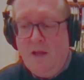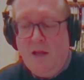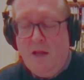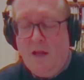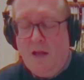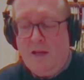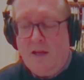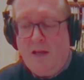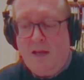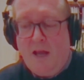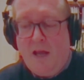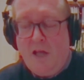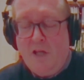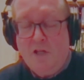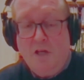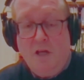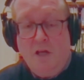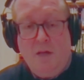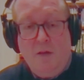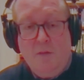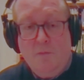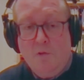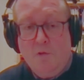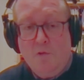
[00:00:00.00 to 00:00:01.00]

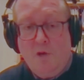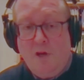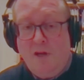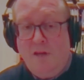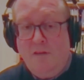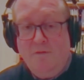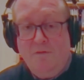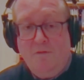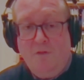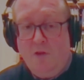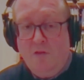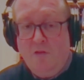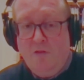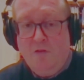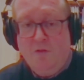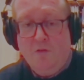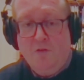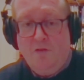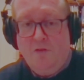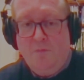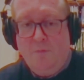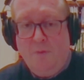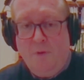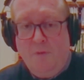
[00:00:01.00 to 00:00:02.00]
Occasionally, marine
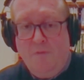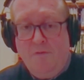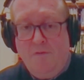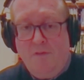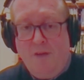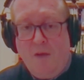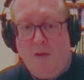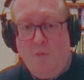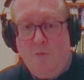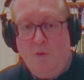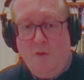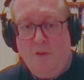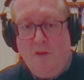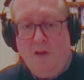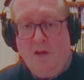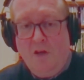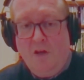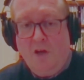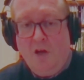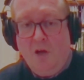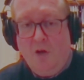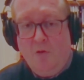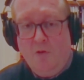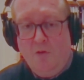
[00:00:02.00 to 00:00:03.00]
fossils have been found within
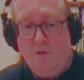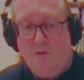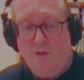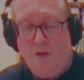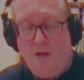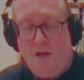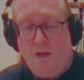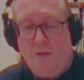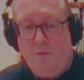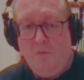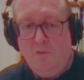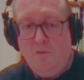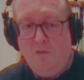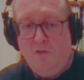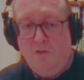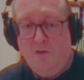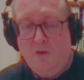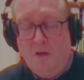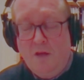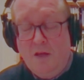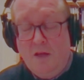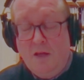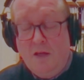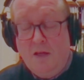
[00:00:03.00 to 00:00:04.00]
coal seams.
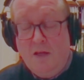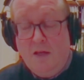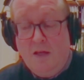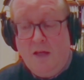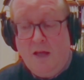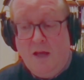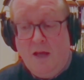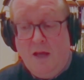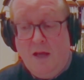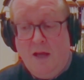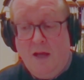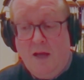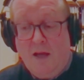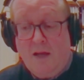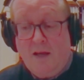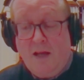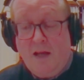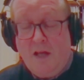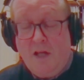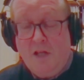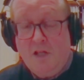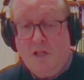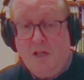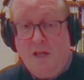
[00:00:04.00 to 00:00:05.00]

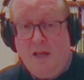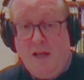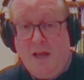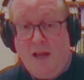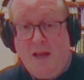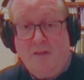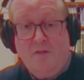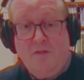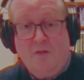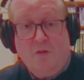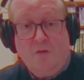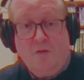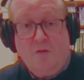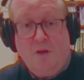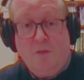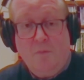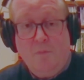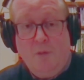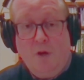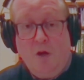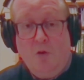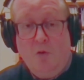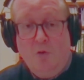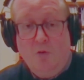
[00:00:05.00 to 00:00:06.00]
Occasionally,
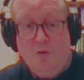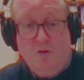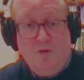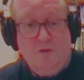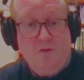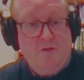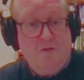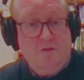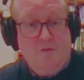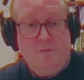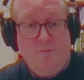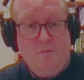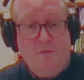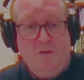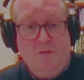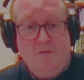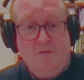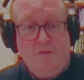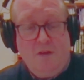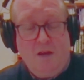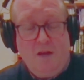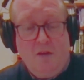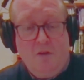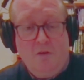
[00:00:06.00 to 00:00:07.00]
exotic boulders have been
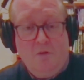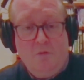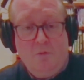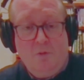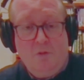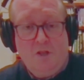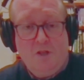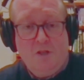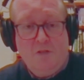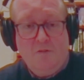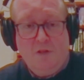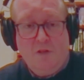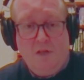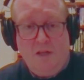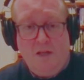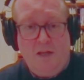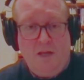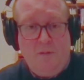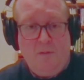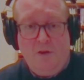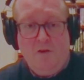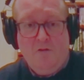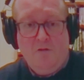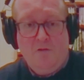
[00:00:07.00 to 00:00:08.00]
found, which have
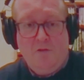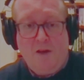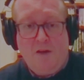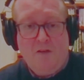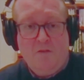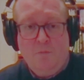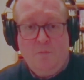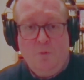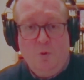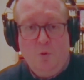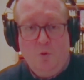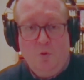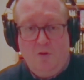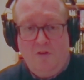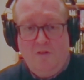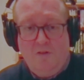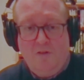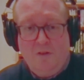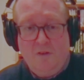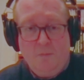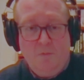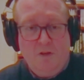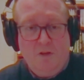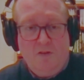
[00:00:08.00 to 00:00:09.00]
clearly been transported
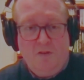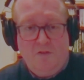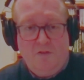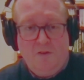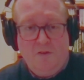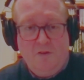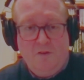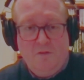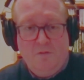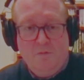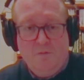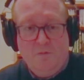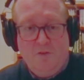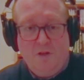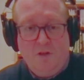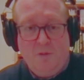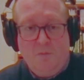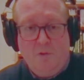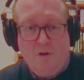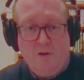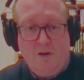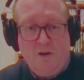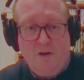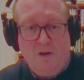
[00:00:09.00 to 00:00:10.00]
some distance from
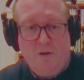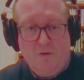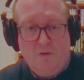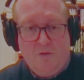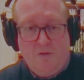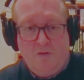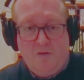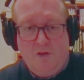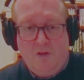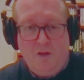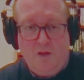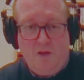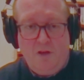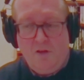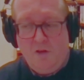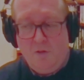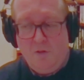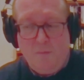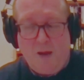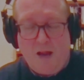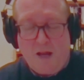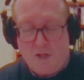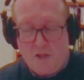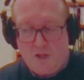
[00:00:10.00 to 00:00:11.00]
somewhere else. You
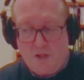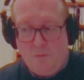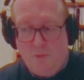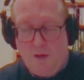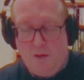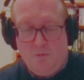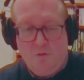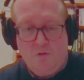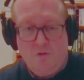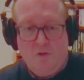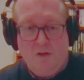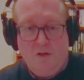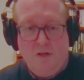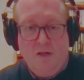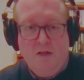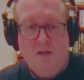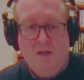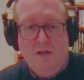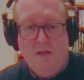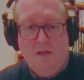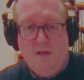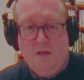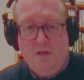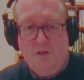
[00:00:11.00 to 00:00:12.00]
can match them up
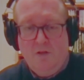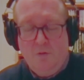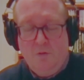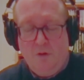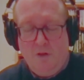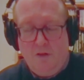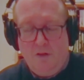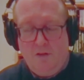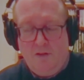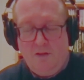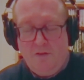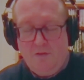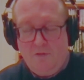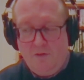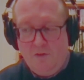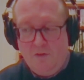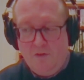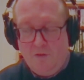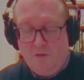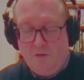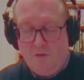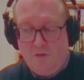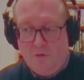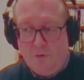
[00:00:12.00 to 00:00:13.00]
to a
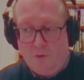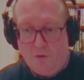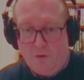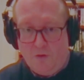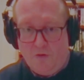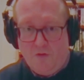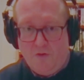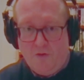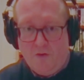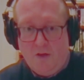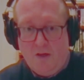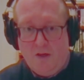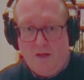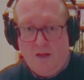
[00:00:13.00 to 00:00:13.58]
distant source.